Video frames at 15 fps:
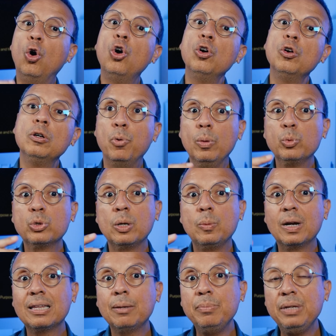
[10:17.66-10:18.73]
Or can we also
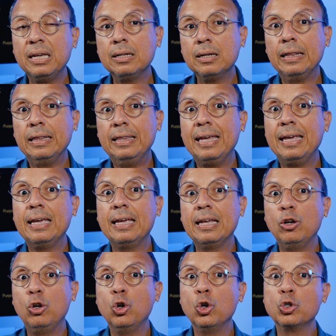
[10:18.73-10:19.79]
talk about the
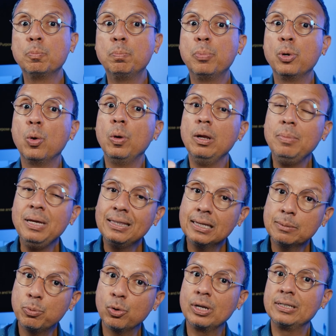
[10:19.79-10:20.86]
little problems?
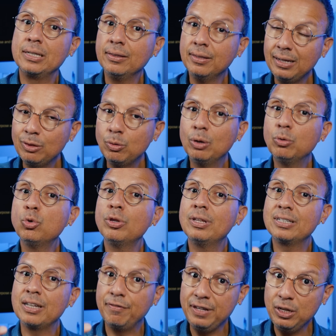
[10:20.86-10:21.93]
Because they're having some
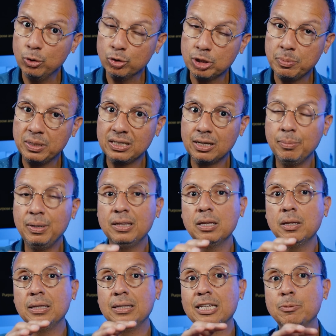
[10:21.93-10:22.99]
challenges, especially
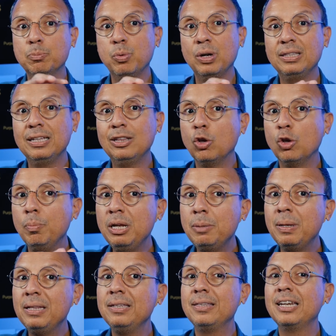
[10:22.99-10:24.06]
after 2023 from
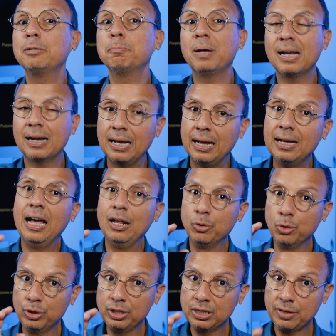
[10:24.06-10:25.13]
then on, some
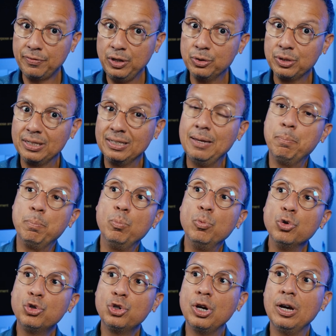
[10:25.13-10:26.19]
challenges.
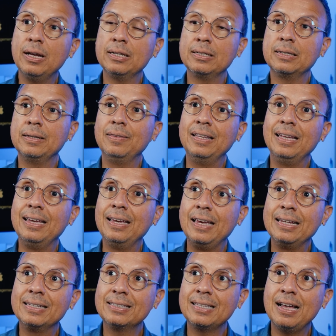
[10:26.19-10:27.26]
So a lot of this
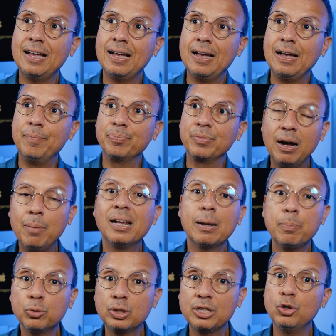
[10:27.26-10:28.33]
fame and reputation
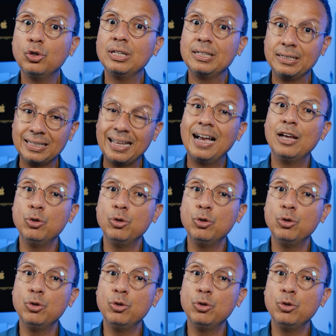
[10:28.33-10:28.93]
is helping them.